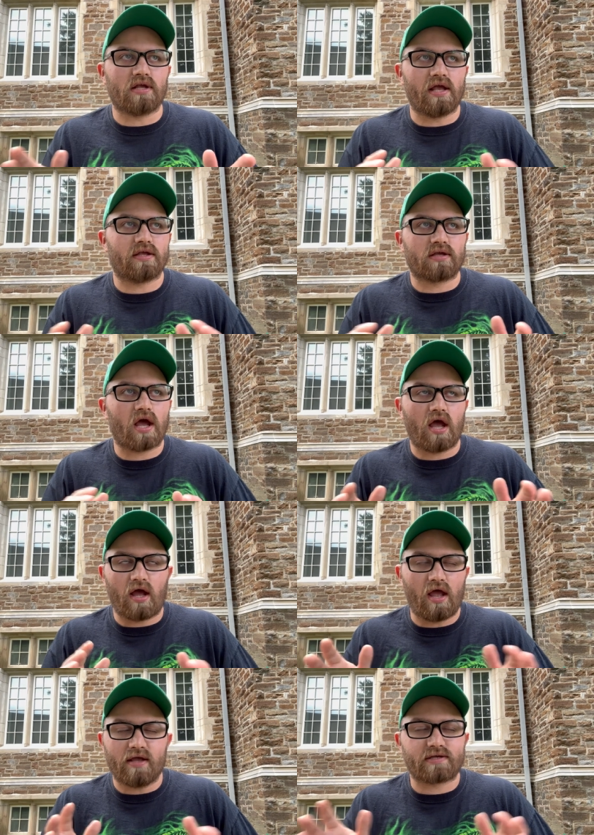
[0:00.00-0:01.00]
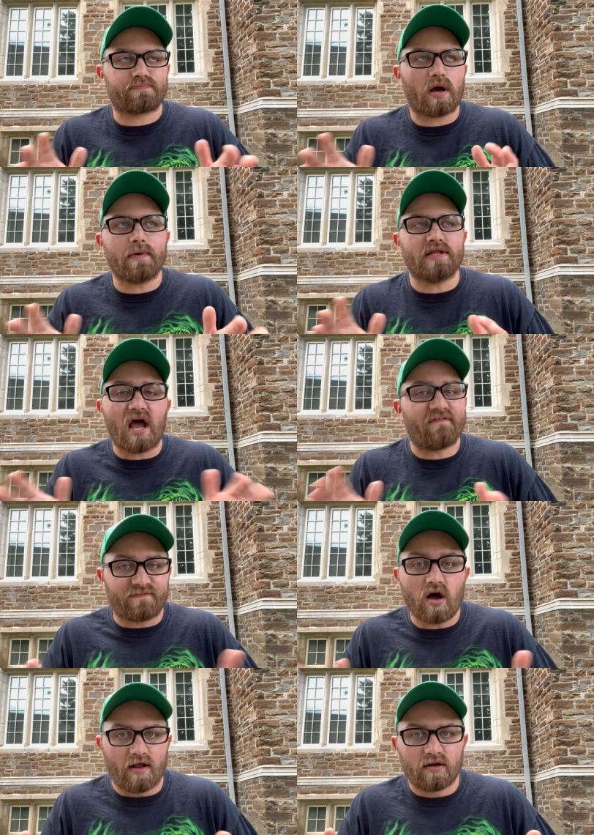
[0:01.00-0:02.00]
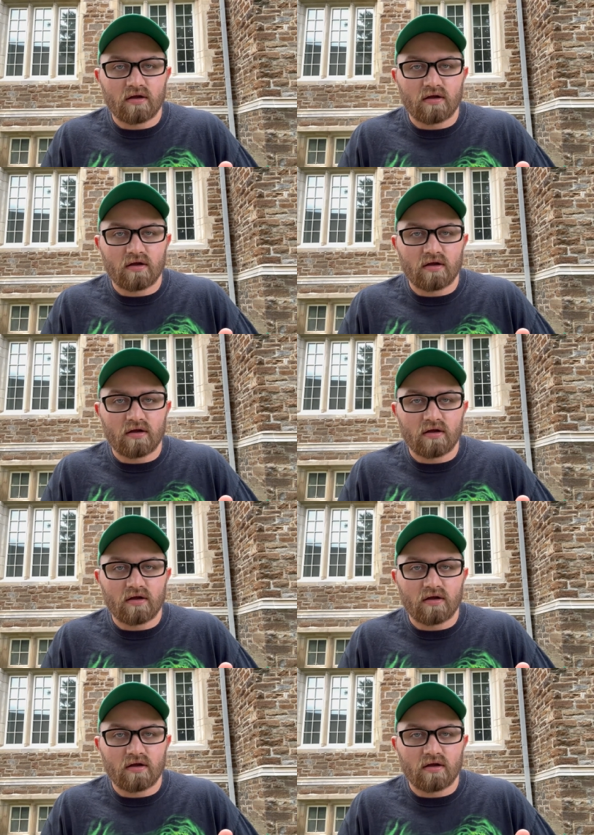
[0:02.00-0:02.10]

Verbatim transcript: it it's probably not fun.